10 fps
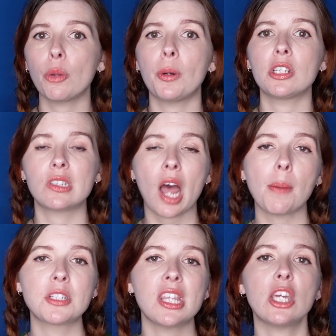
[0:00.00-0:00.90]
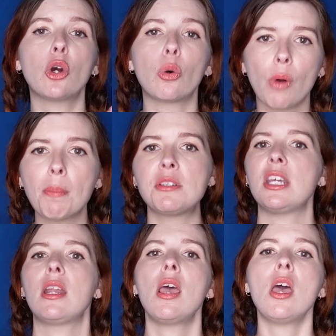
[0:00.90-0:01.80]
to put a stop to the
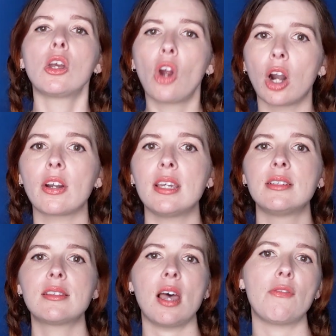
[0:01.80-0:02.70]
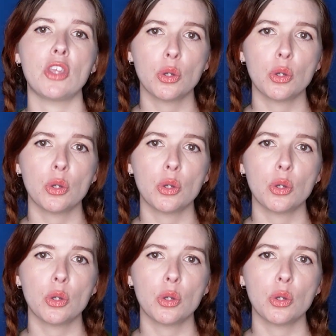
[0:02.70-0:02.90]
corrupted Guardians of the